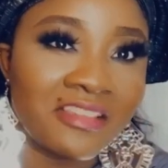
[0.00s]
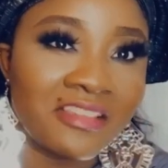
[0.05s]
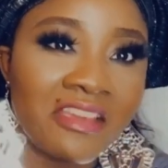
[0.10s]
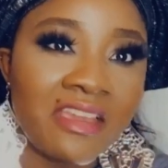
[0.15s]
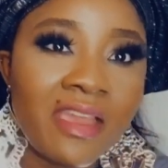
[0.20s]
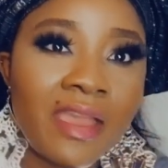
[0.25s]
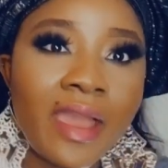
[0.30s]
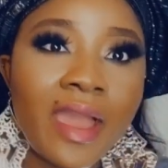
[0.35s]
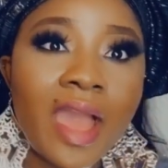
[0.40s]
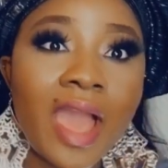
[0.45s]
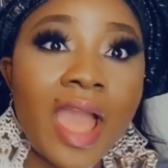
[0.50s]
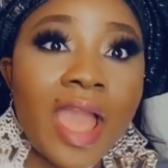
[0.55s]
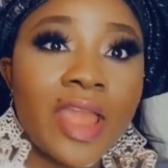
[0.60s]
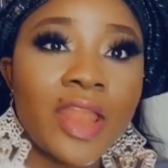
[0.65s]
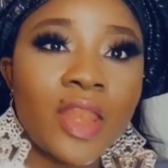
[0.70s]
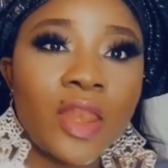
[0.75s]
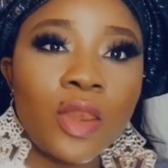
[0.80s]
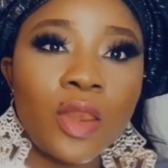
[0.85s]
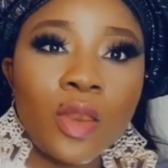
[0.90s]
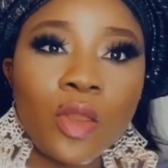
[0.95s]
I
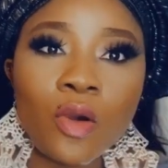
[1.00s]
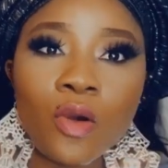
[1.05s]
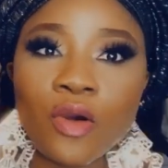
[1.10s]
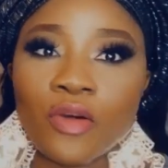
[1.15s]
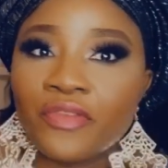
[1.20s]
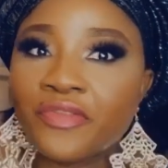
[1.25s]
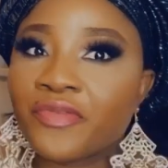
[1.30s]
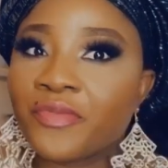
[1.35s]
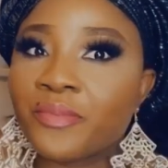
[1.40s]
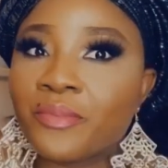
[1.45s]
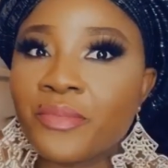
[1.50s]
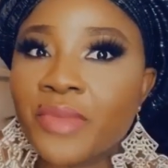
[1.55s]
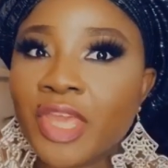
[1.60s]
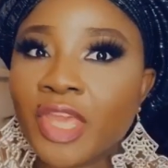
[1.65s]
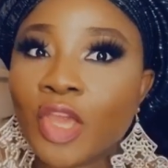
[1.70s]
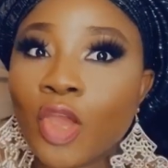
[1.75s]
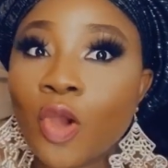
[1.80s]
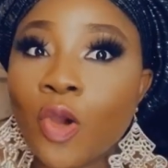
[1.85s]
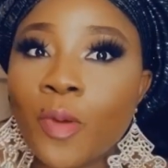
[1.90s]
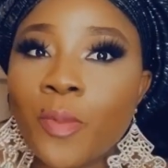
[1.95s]
love
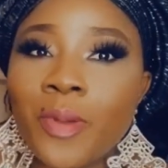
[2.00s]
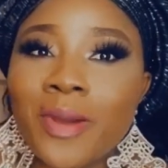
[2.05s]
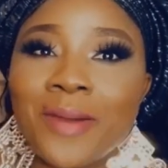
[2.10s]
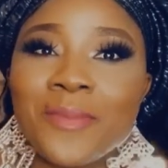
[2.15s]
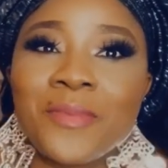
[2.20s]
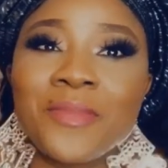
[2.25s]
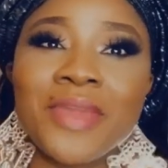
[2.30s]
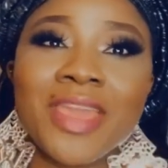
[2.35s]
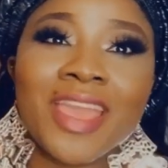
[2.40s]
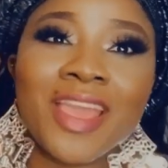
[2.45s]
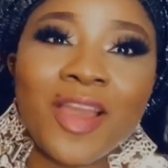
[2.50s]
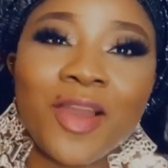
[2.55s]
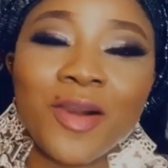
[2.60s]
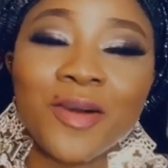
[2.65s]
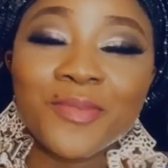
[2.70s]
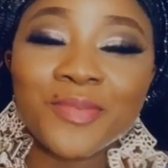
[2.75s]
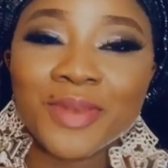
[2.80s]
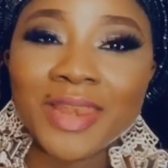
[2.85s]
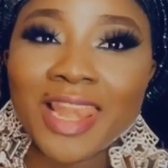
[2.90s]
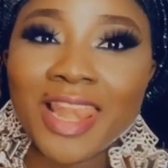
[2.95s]
makeup and makeup
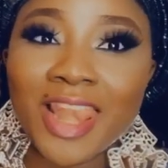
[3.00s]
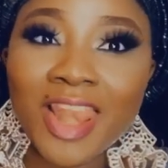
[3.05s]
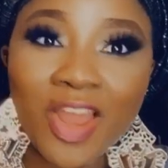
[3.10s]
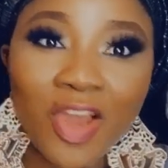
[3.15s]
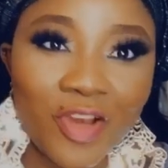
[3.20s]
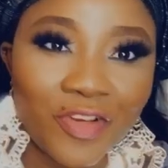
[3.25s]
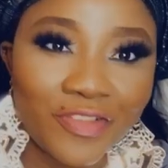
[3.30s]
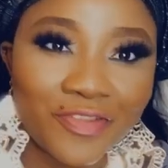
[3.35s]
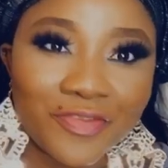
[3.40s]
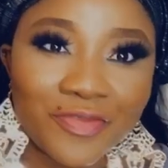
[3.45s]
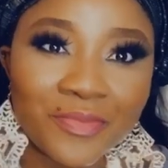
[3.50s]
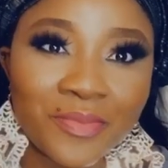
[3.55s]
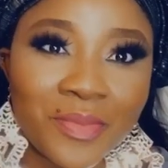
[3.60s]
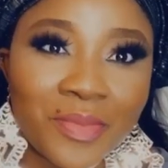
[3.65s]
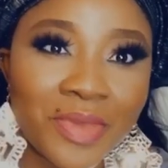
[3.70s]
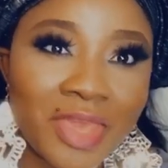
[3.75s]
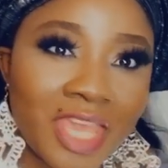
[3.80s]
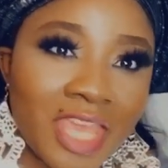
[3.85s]
love me.